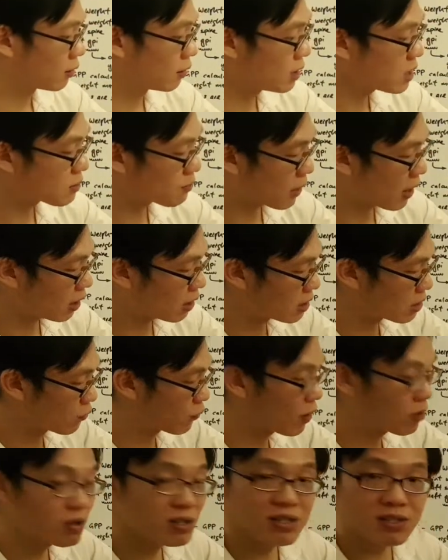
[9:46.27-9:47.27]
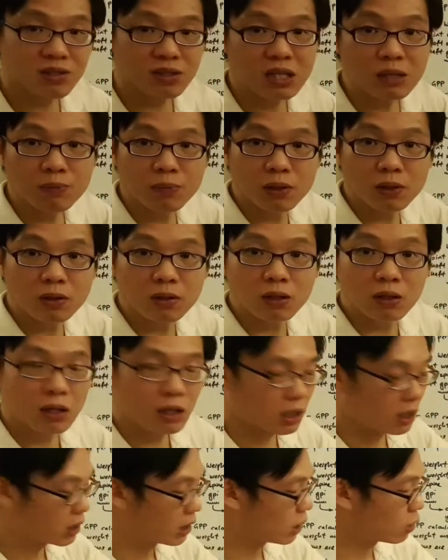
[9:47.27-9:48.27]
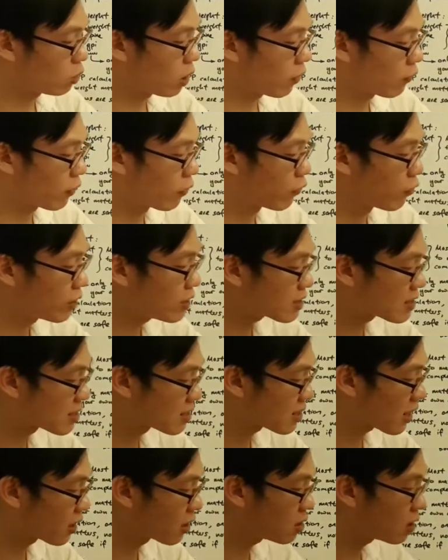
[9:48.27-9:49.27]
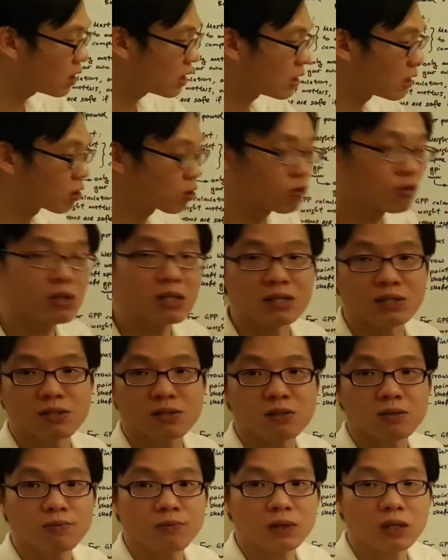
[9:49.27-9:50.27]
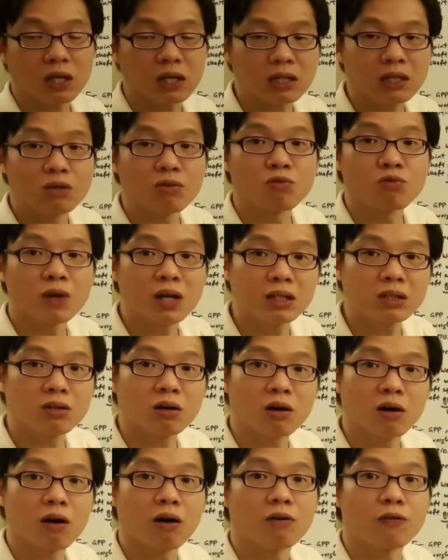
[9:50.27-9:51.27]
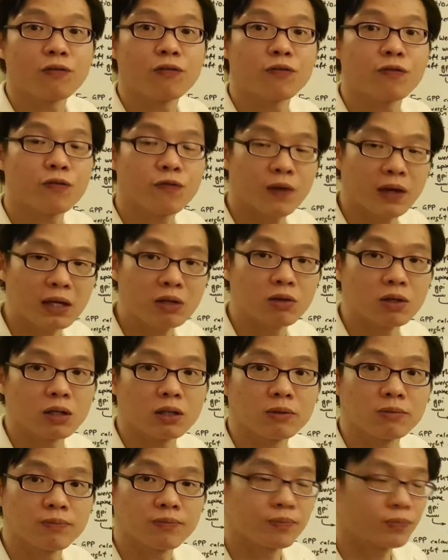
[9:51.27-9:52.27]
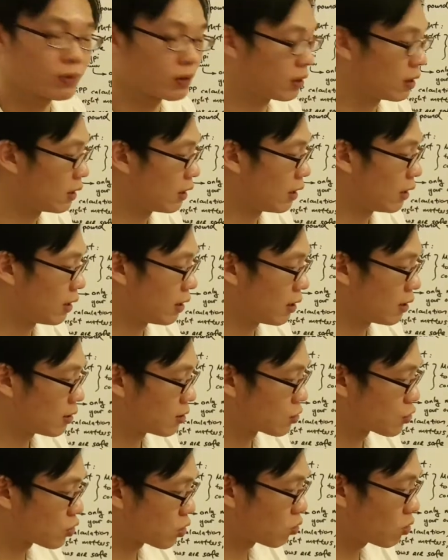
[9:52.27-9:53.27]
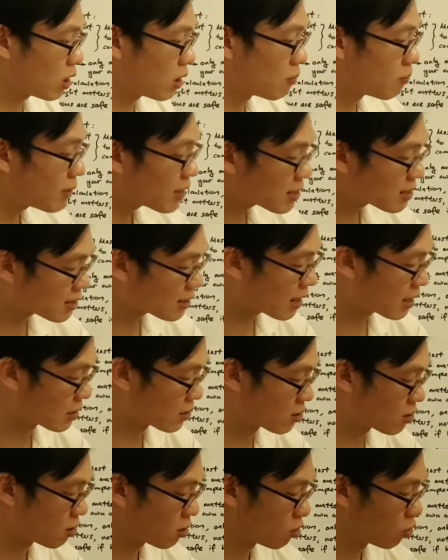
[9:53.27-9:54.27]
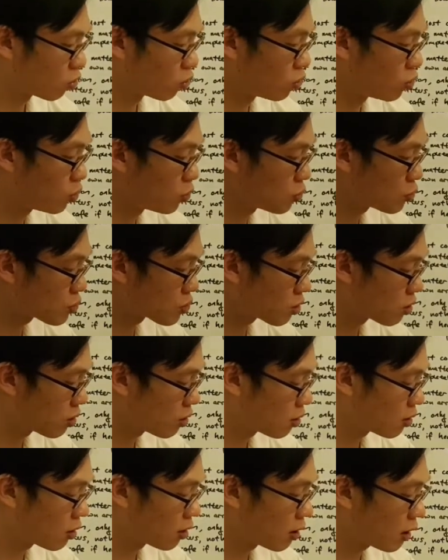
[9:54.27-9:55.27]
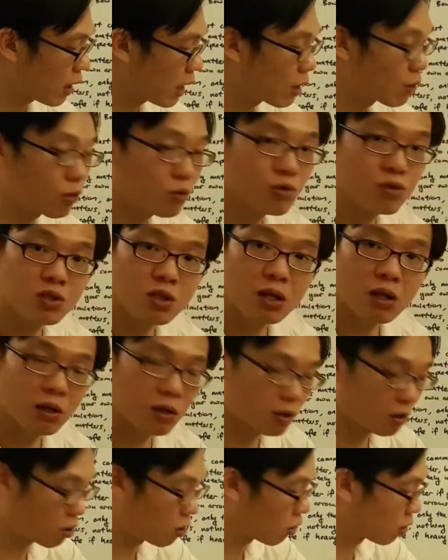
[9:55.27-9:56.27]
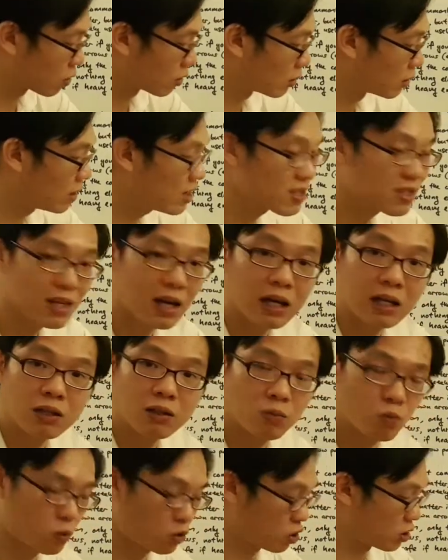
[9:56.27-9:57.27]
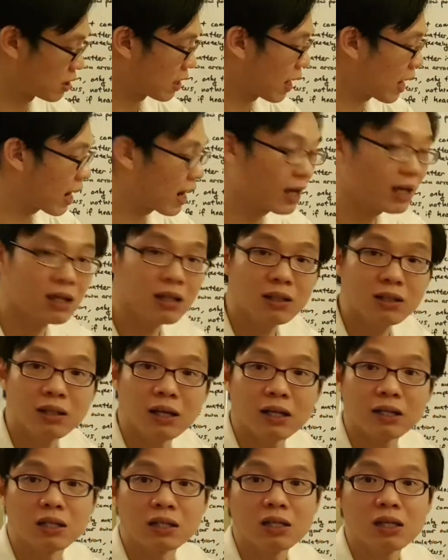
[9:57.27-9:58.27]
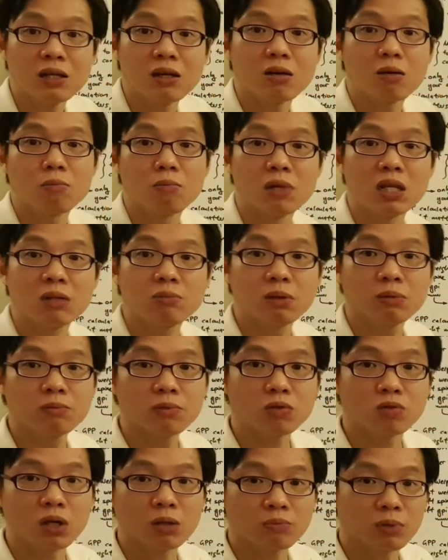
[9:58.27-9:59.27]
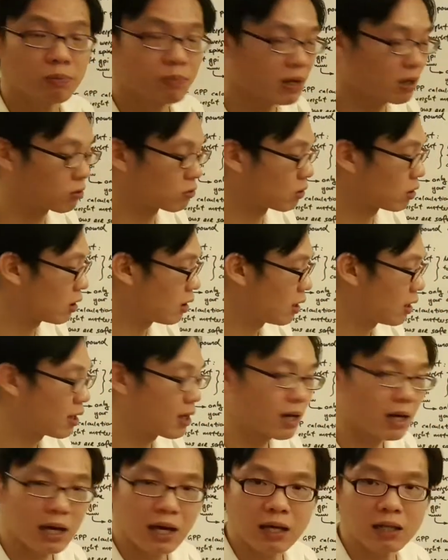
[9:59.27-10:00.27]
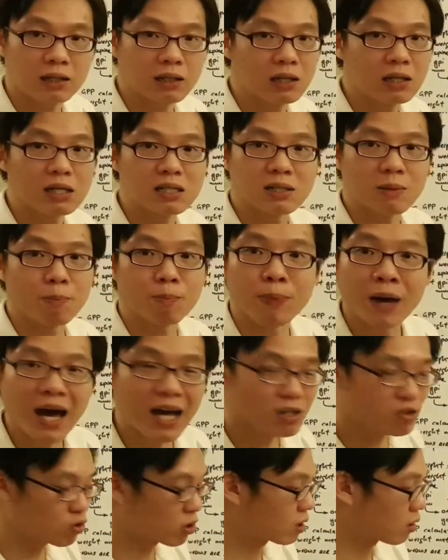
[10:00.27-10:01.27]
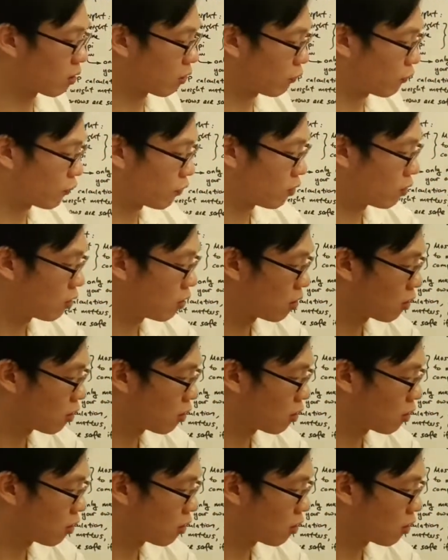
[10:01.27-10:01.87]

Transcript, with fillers: this part is very steep. You have a very sudden increase in the rate of failure. So it makes sense to use arrows on this side, which is higher than the minimum grain per pound. And it is a bad trade-off